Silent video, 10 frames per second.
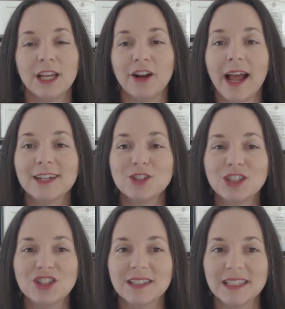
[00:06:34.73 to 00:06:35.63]
You know, I
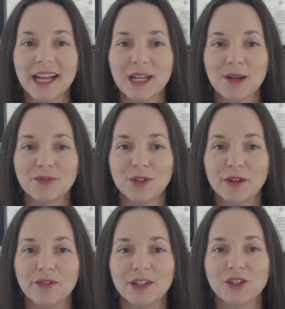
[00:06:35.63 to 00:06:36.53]
actually just signed up for
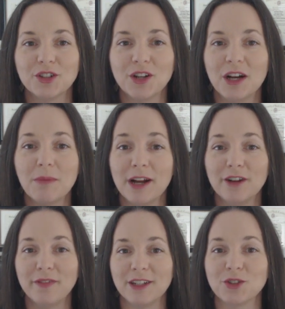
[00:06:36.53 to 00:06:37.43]
a refresher on
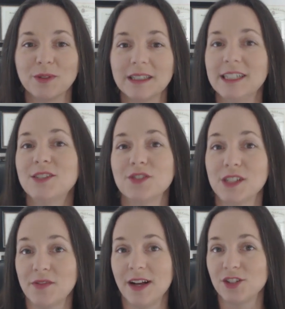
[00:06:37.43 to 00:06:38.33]
myofascial release for
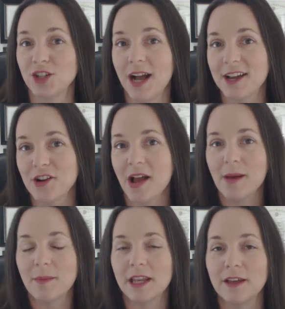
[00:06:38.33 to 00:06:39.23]
dysphagia. I don't know
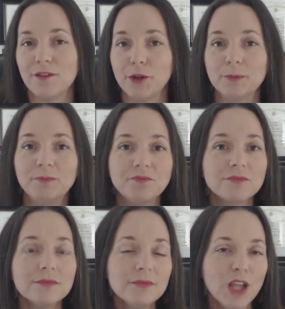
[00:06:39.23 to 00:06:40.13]
how many of you
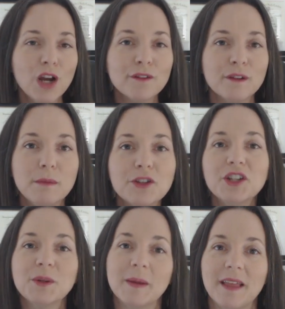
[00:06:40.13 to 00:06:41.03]
are
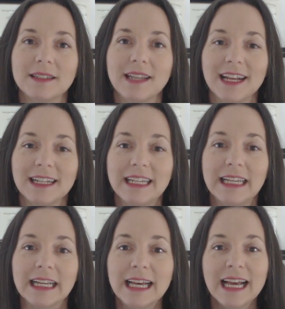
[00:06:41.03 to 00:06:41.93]
familiar with that
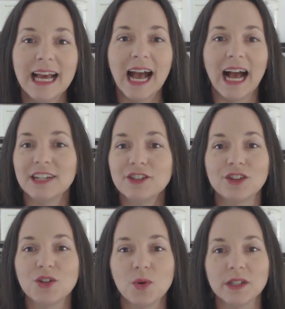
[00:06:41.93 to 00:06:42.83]
technique. I
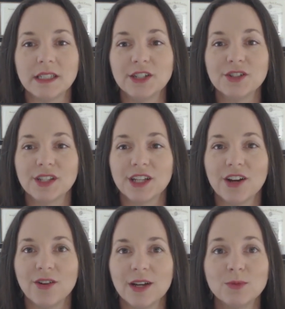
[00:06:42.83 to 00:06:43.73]
took the course years
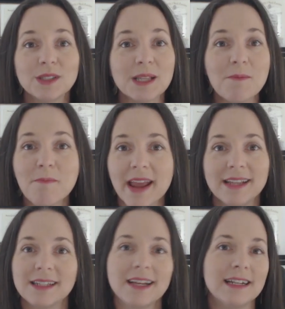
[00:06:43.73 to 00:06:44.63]
ago and was
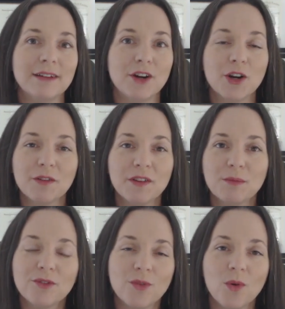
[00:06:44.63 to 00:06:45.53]
amazed. I had never heard of
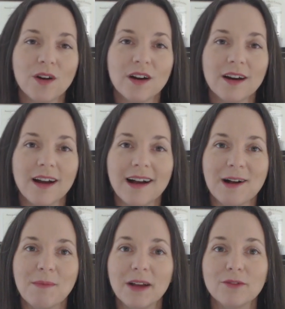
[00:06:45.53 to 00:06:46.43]
it before.
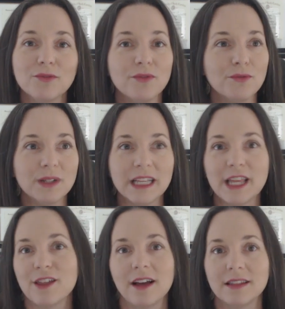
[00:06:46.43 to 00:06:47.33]
I
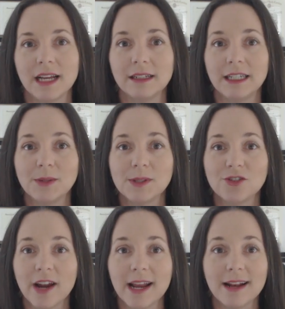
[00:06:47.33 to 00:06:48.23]
really thought the technique was
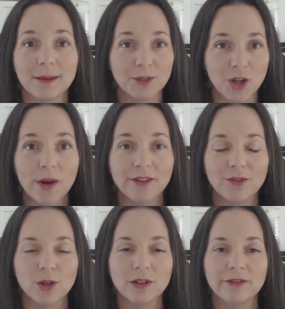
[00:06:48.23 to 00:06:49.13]
great, and I'm going
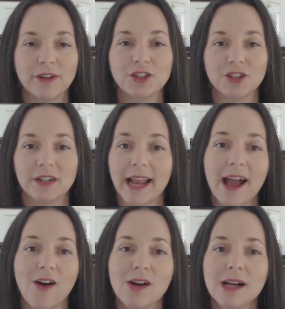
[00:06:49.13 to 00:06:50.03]
for a refresher
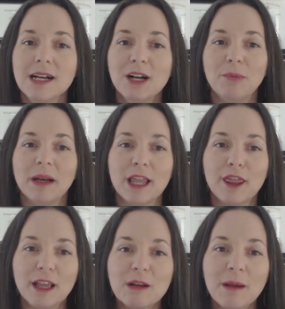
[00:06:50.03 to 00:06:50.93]
now. But
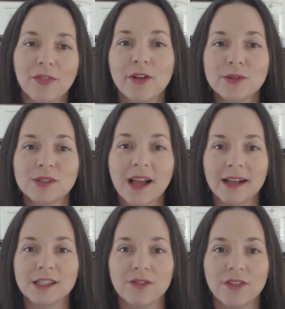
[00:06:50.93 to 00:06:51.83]
think about those
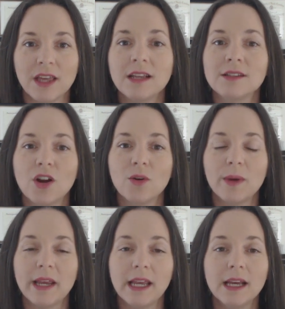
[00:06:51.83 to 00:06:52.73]
kinds of things. Are
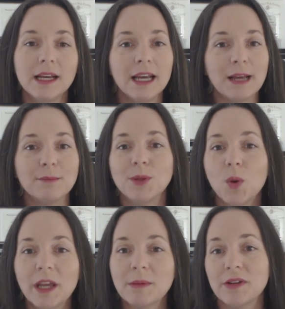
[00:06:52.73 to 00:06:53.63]
we
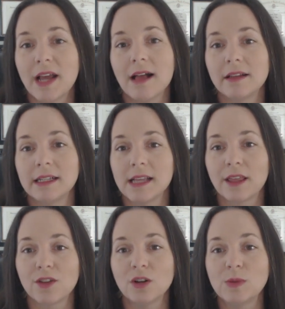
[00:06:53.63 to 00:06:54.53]
employing modalities
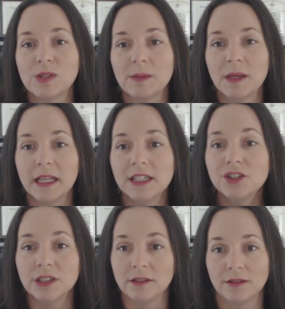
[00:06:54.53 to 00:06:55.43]
like thermal
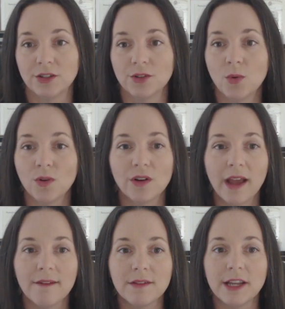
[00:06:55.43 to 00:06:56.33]
stimulation to the oral
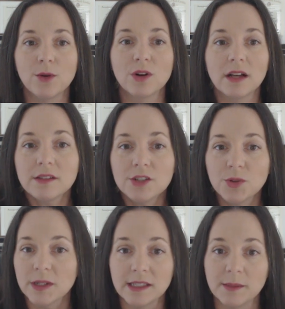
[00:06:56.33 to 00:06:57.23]
cavity or
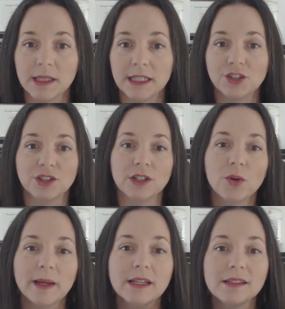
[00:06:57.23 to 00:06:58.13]
gustatory stimulation?
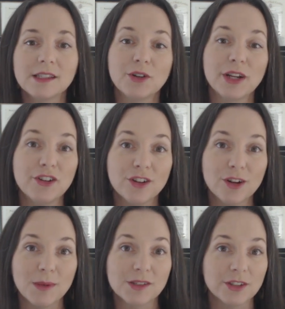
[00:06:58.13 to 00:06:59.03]
Are we considering
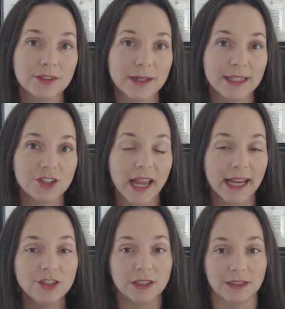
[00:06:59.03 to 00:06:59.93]
neuromuscular
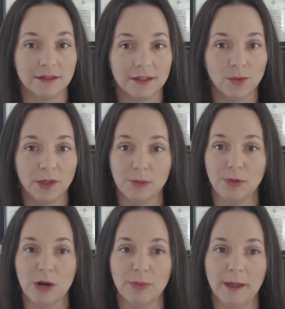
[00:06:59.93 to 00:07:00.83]
reeducation when
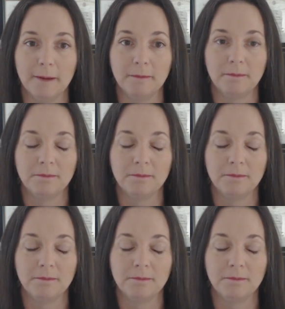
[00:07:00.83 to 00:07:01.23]
appropriate?